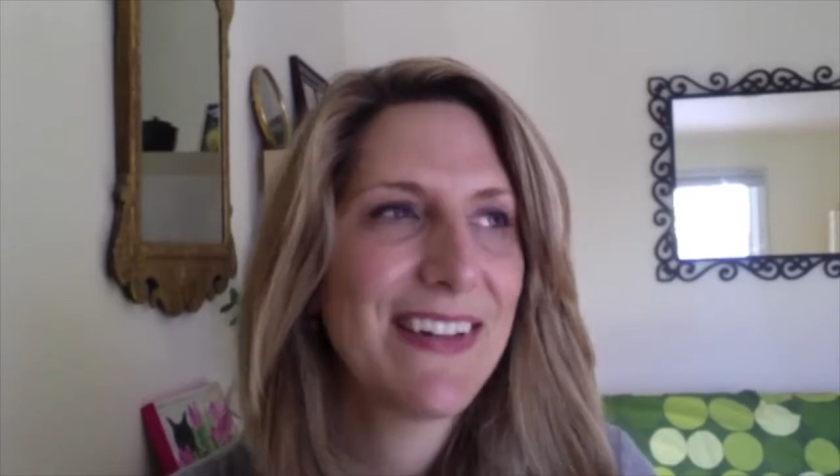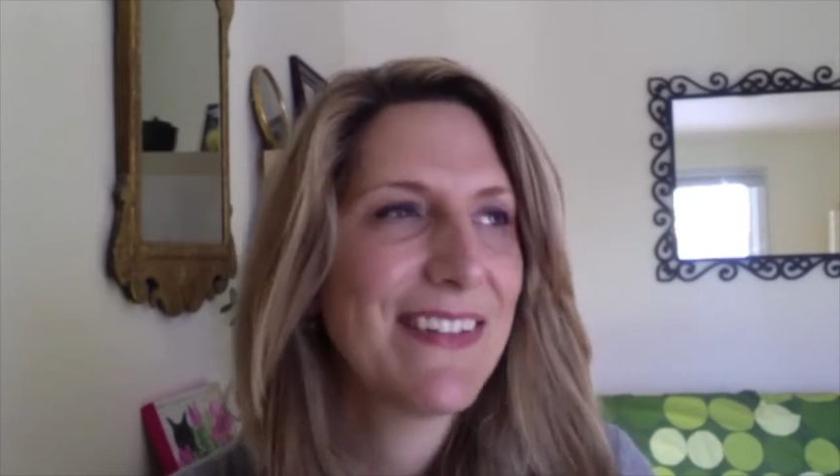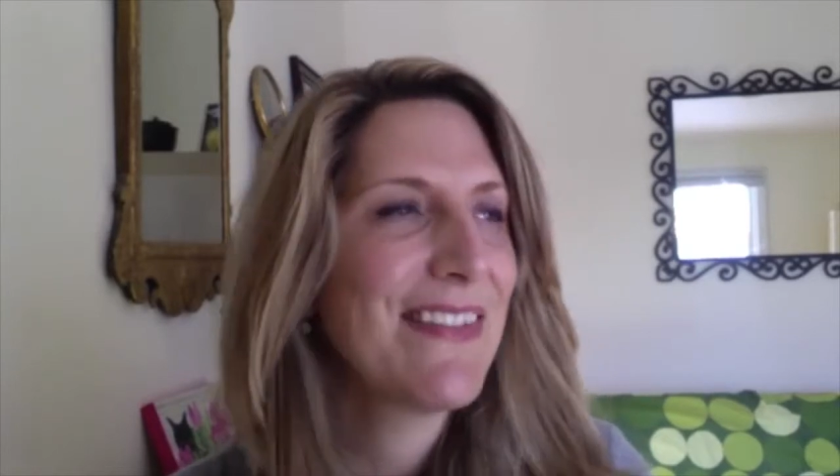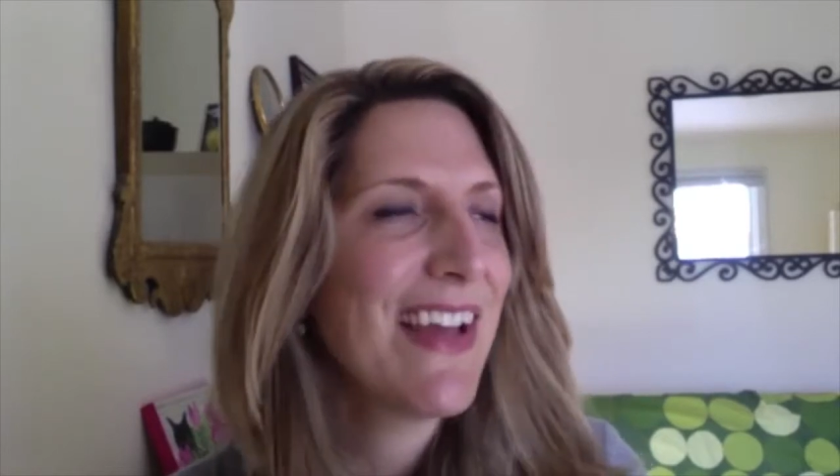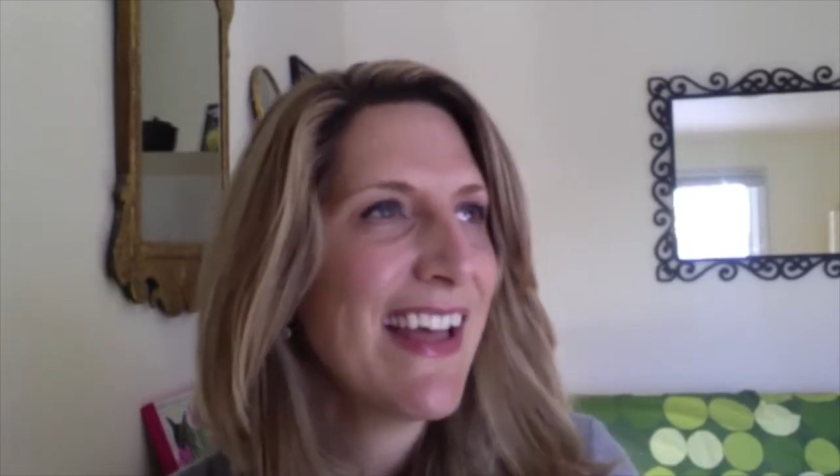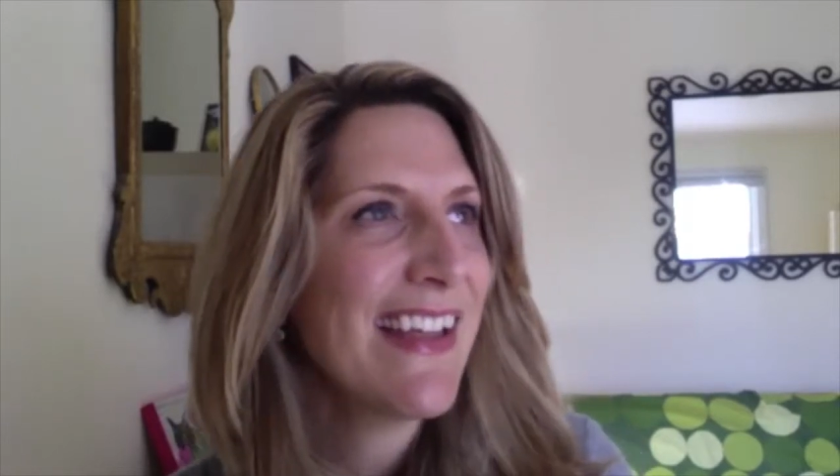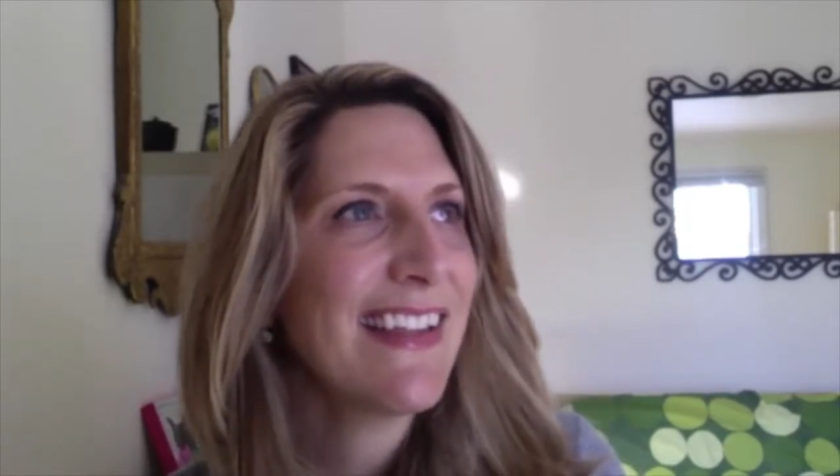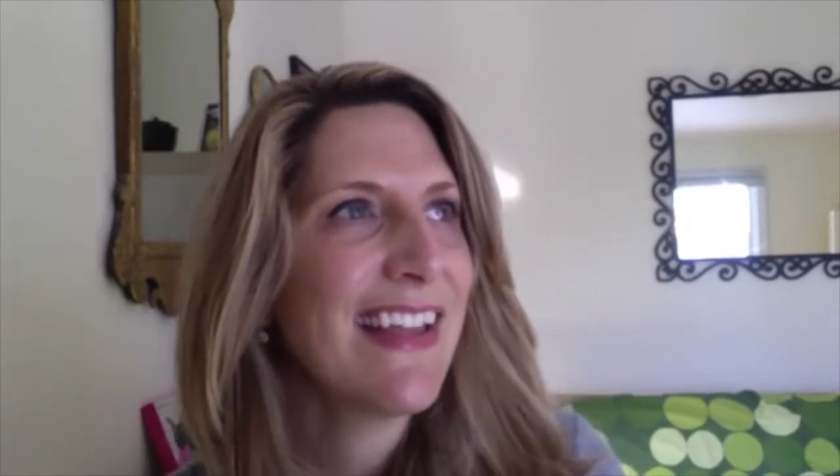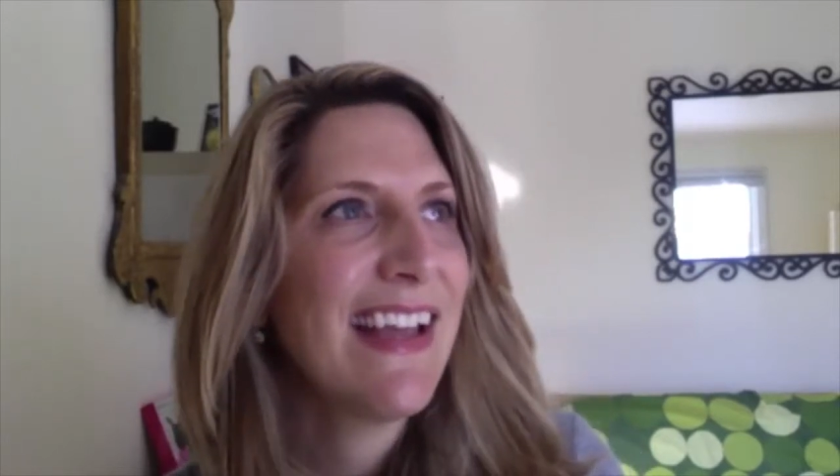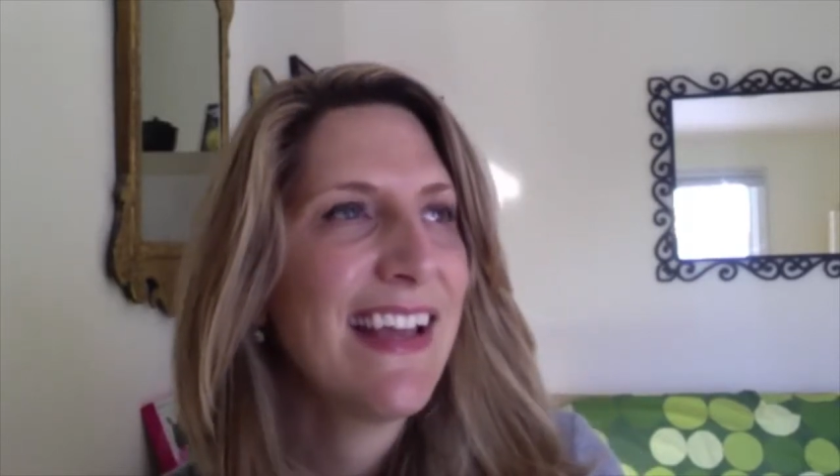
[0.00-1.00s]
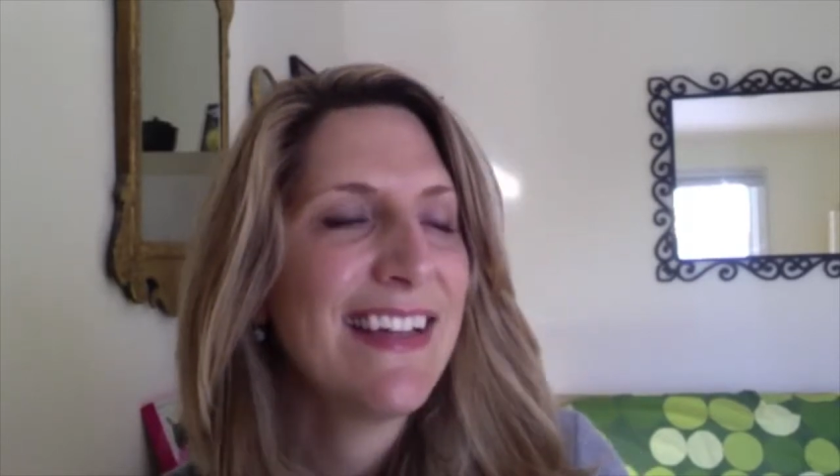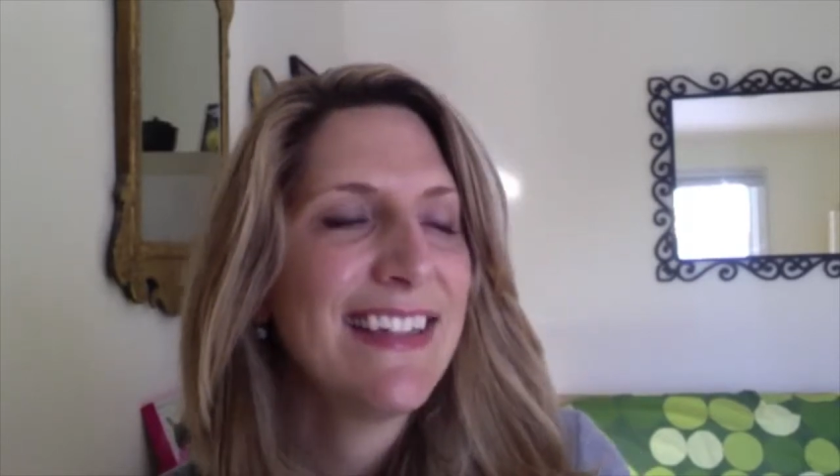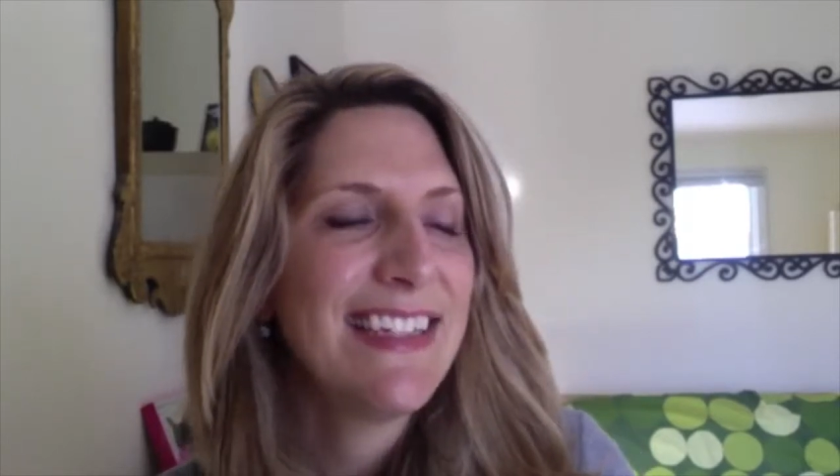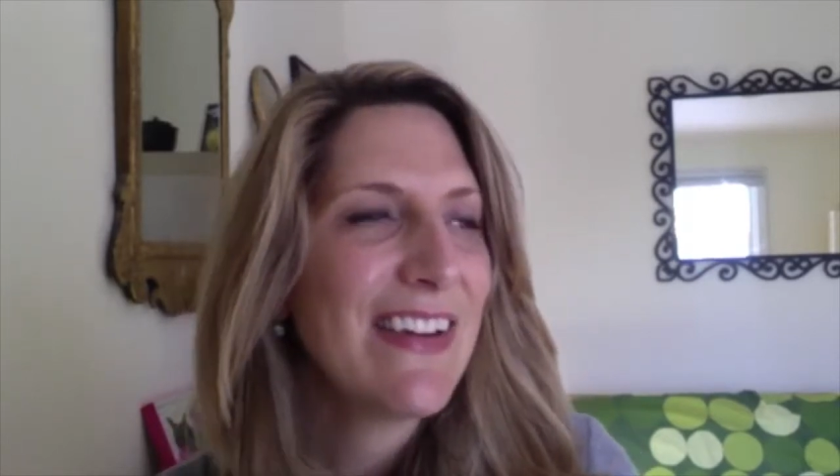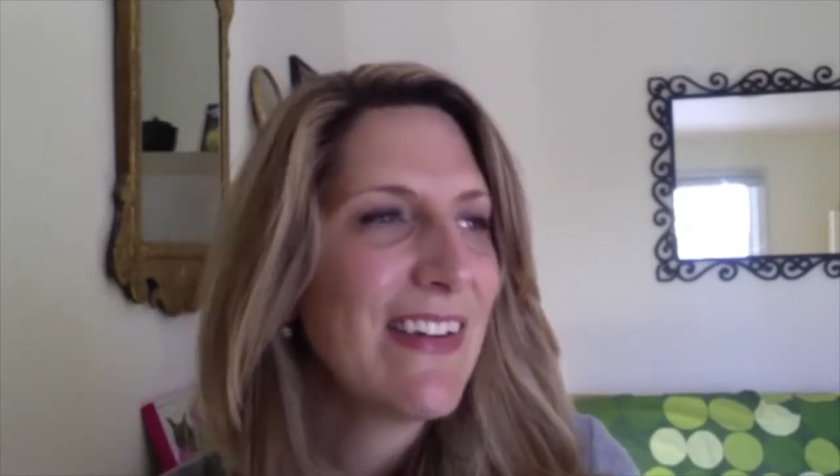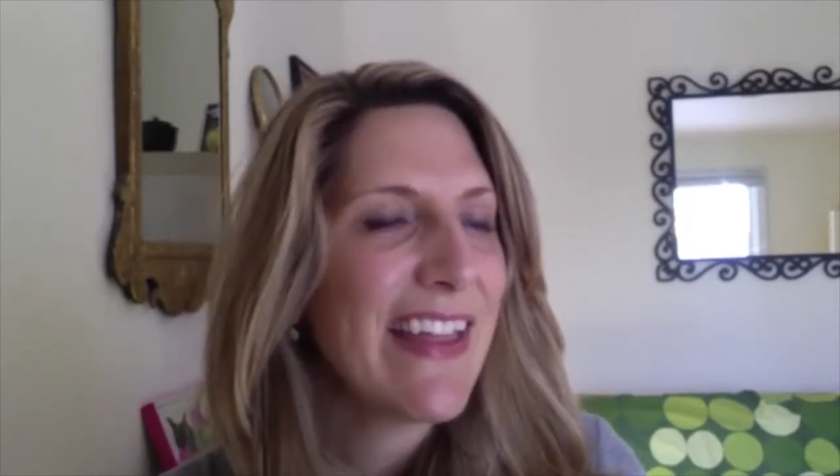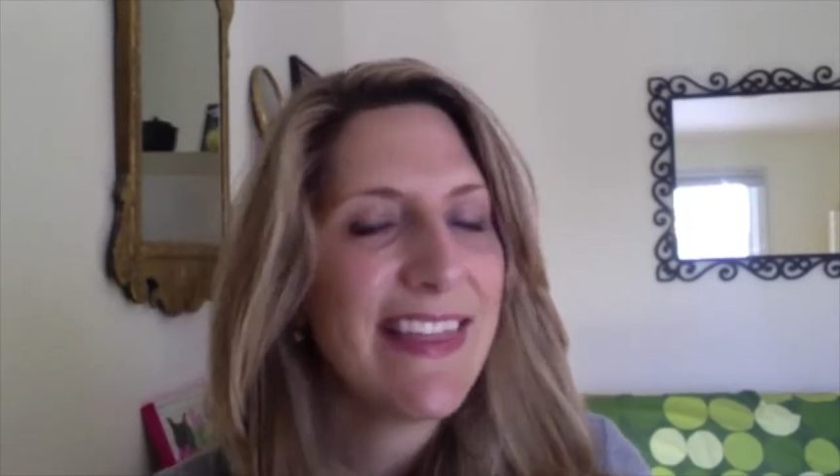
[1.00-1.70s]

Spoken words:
Well, I